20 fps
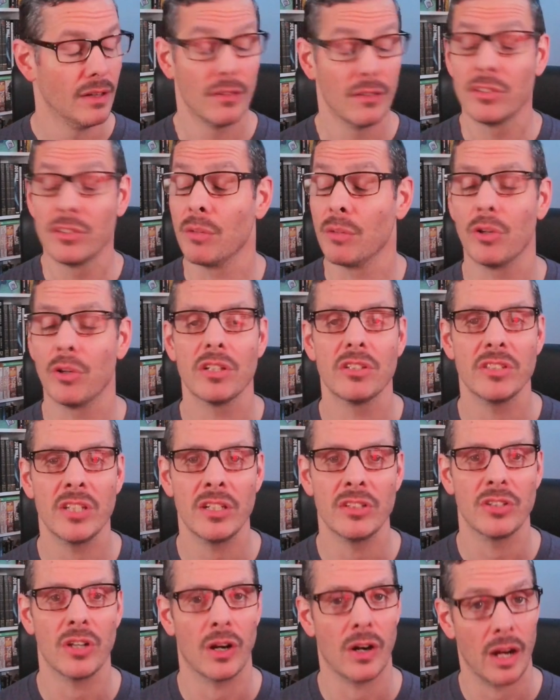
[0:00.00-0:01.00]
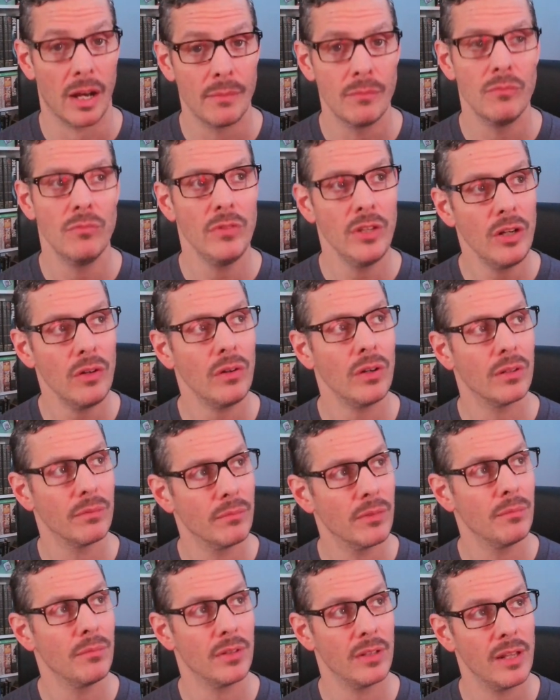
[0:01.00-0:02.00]
someone a centaur. I'm, you know what?
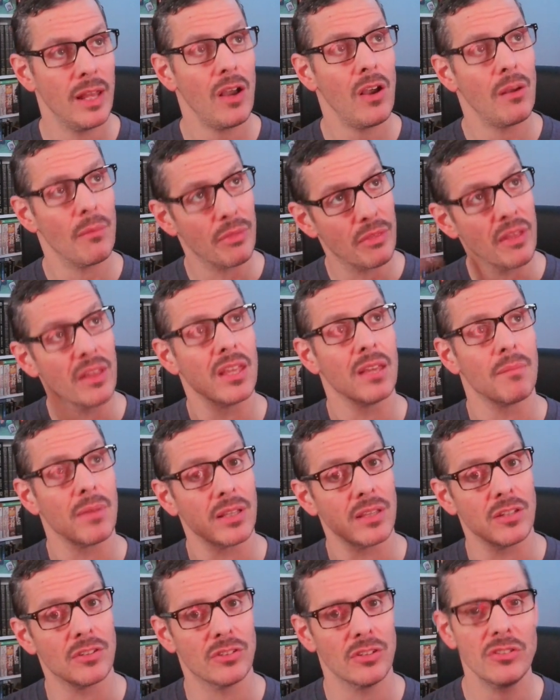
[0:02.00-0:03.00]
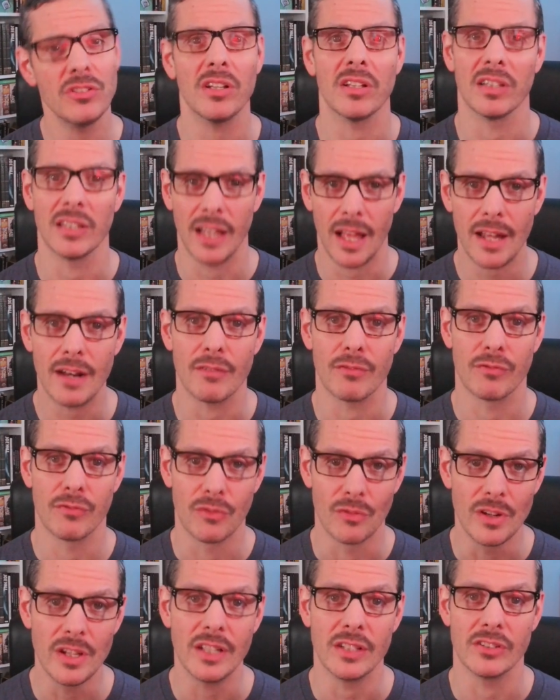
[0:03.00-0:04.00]
Now I'm thinking about this. There's a lot of
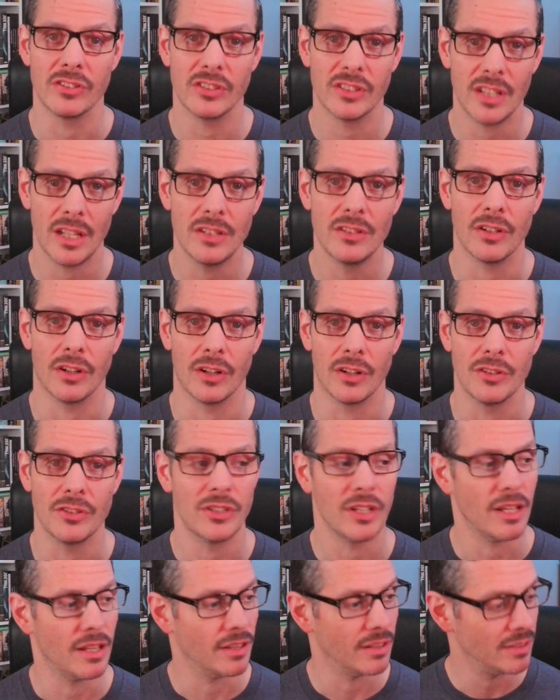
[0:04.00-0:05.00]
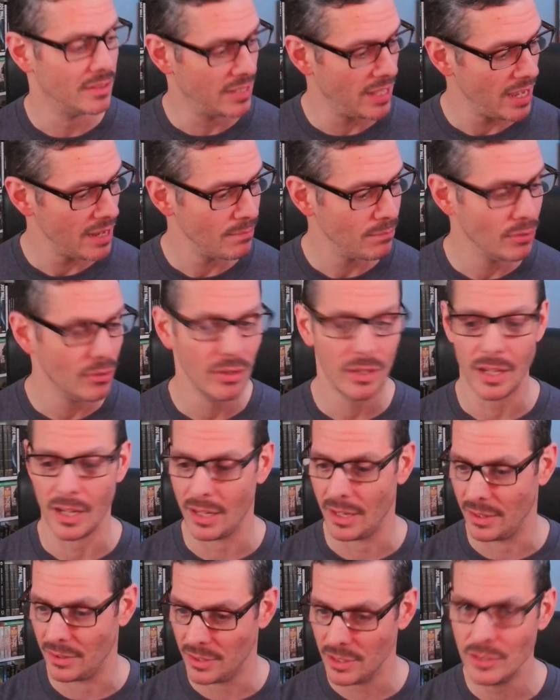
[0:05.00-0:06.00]
freaking centaurs in that book
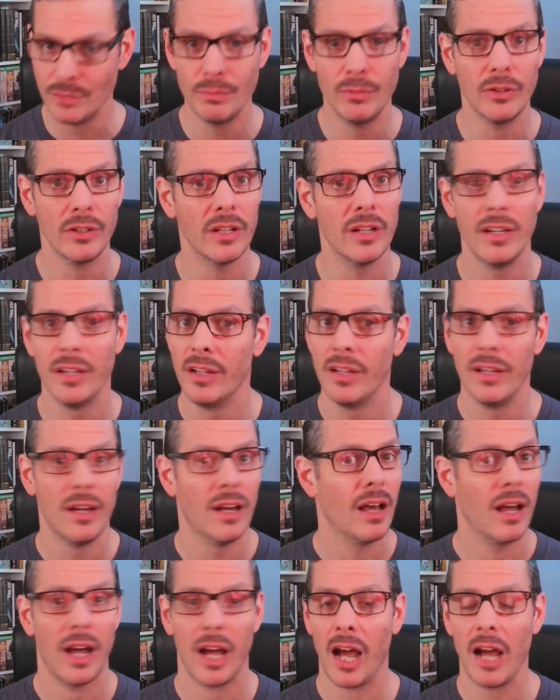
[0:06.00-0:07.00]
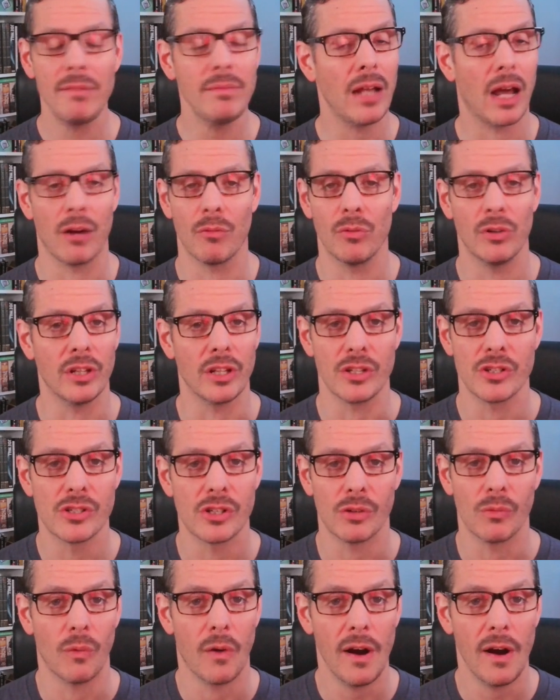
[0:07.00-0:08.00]
and in this book. I'm not really
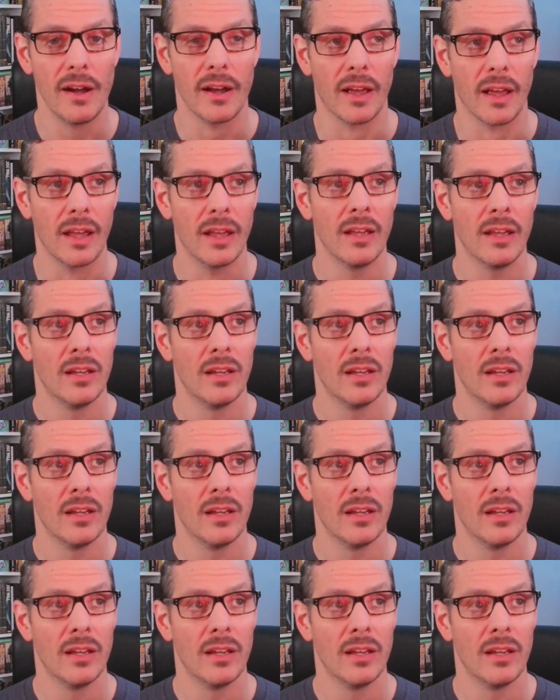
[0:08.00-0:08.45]
sure why.